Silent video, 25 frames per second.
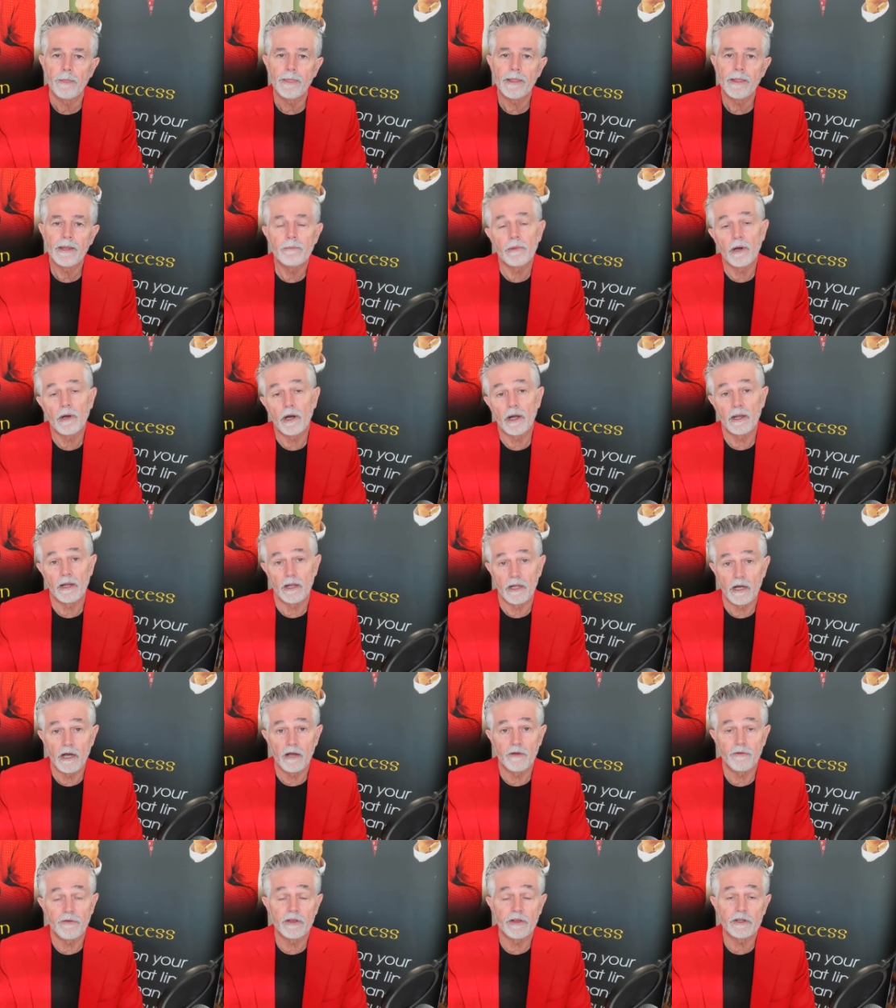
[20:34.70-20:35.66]
in my
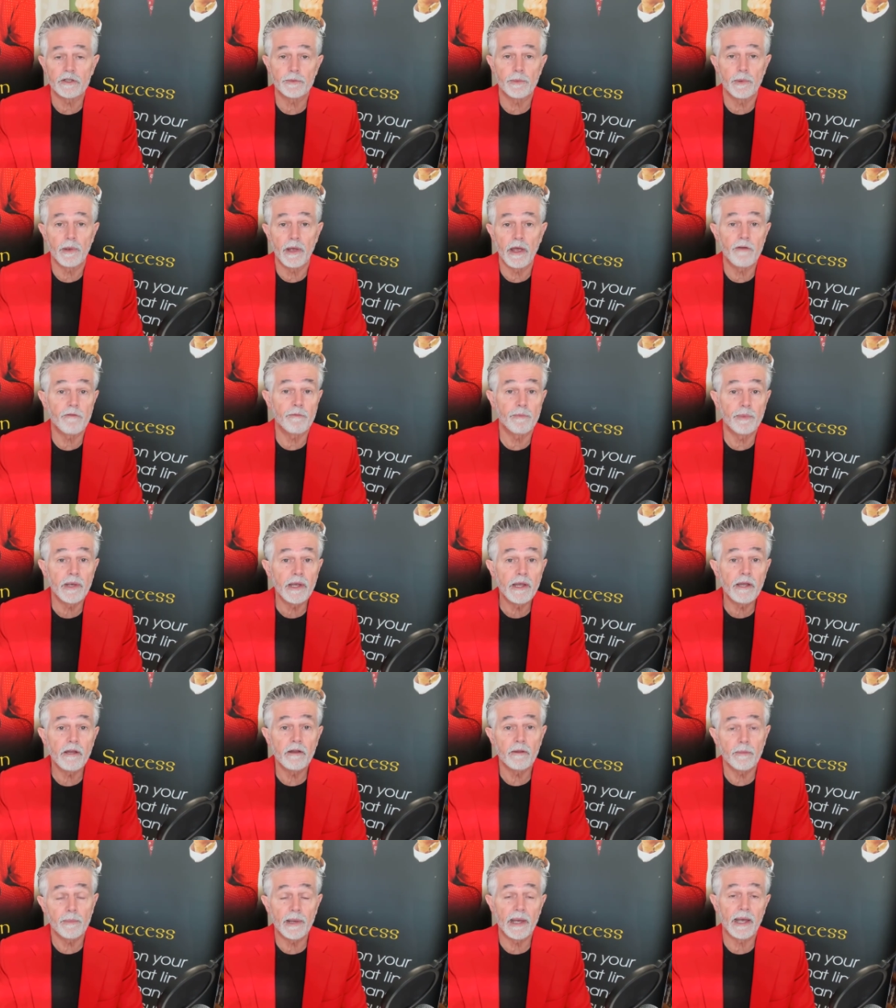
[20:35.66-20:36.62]
life have
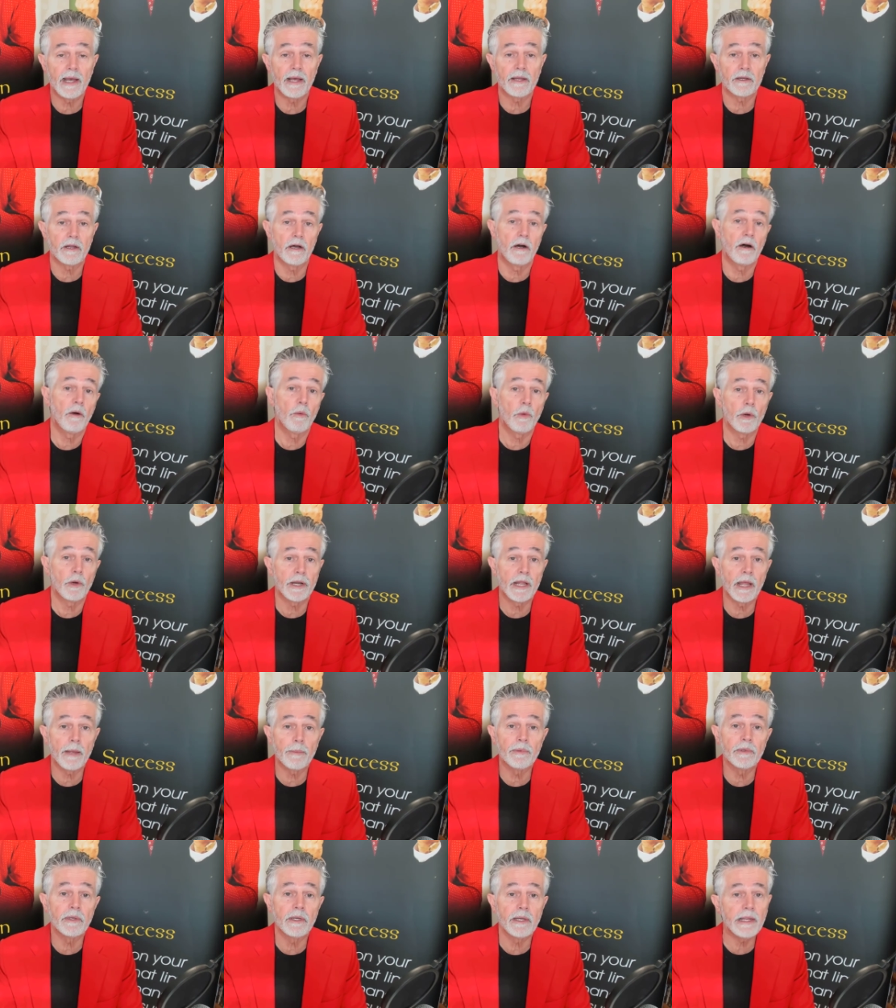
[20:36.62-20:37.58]
been about, what
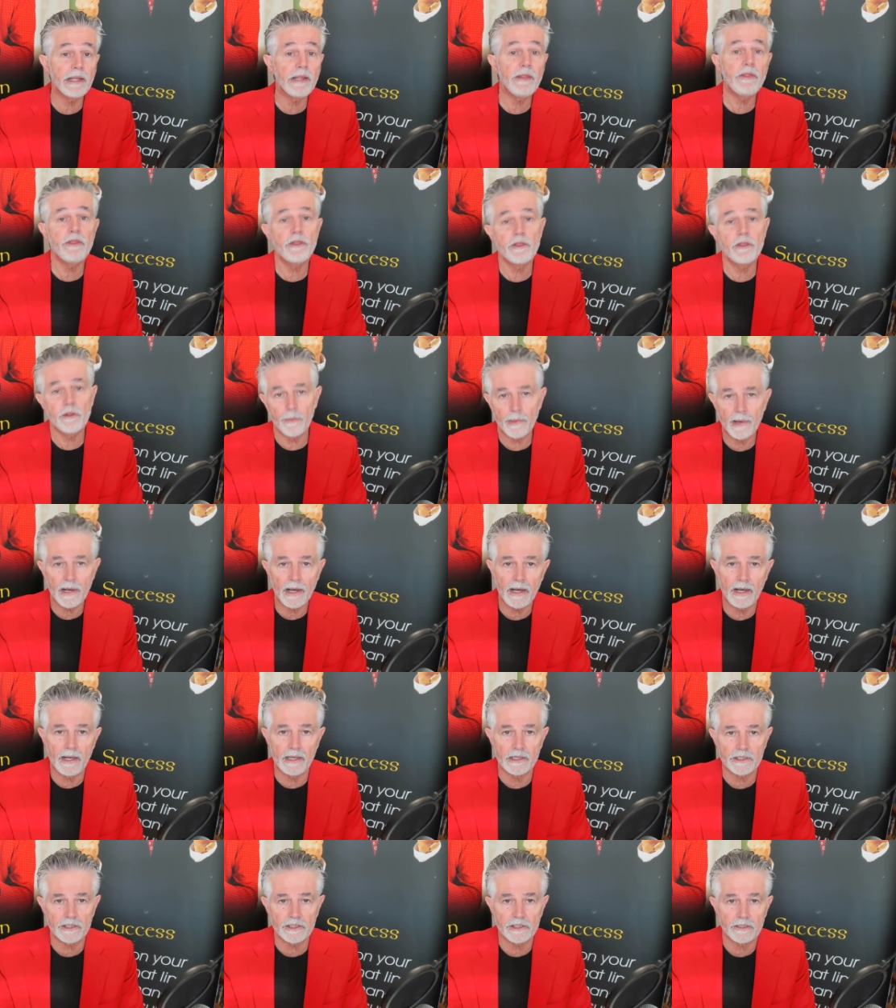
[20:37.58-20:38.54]
happened in the
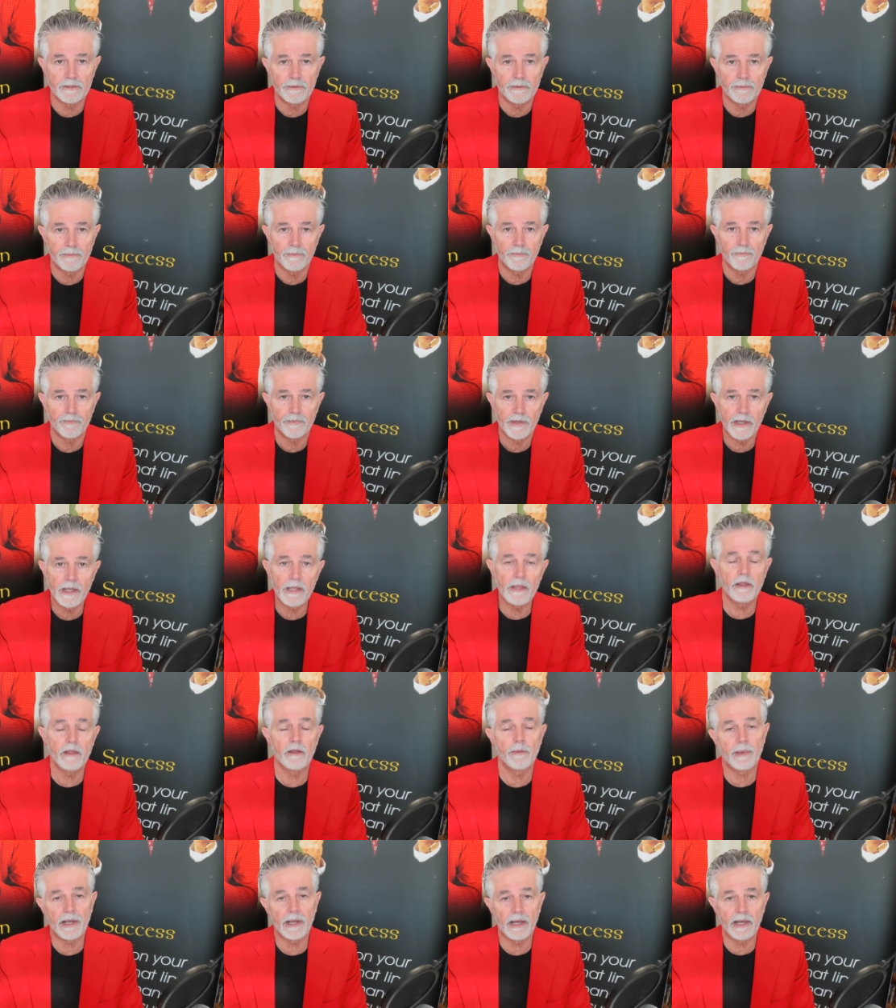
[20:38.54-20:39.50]
past.
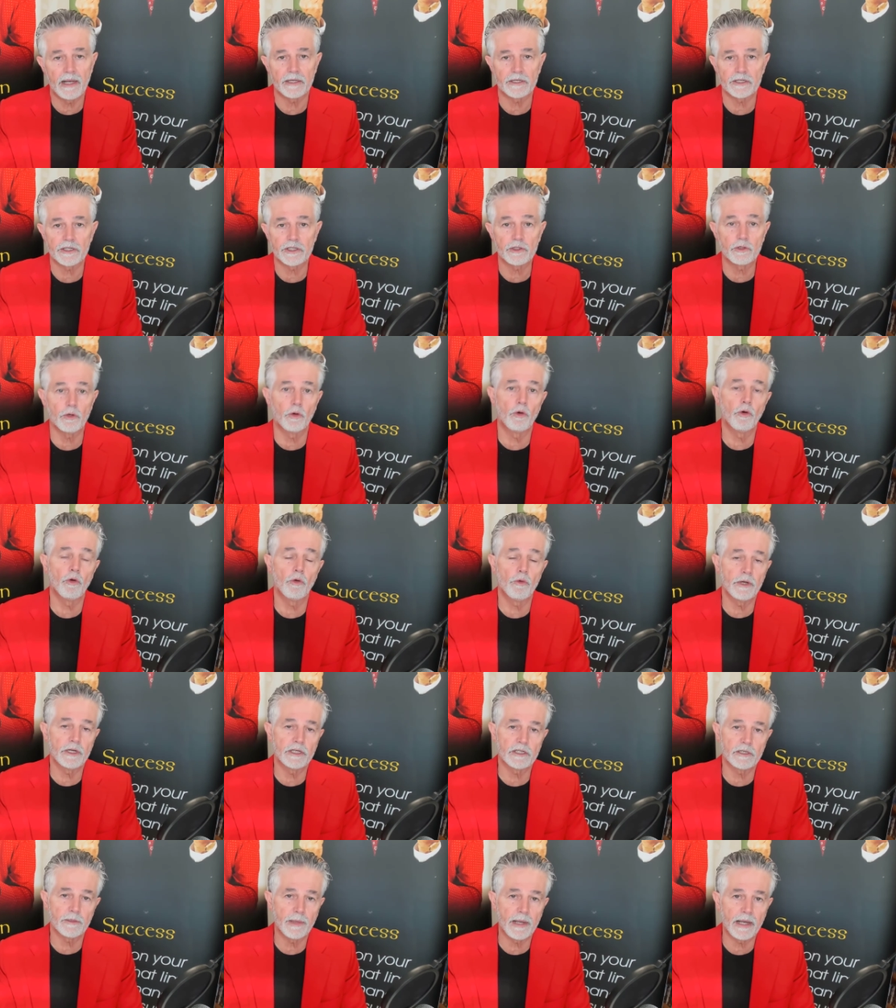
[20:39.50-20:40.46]
In the past,
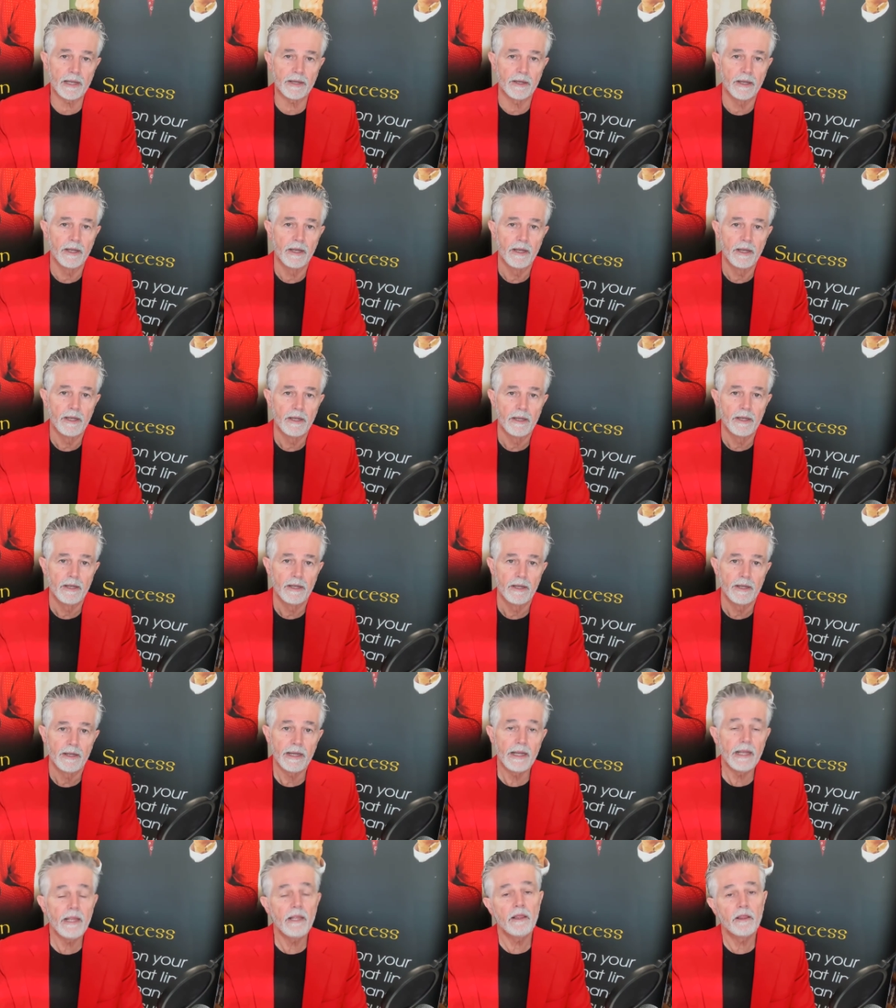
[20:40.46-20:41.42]
stories about
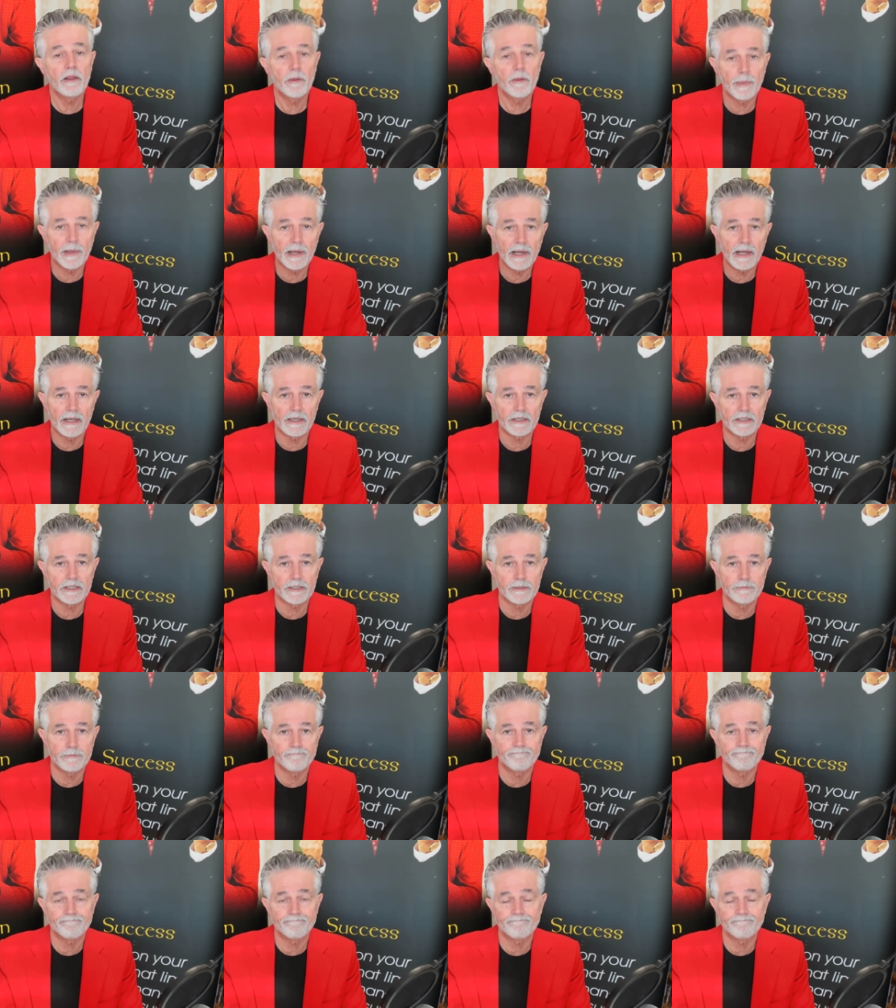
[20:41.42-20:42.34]
in the past.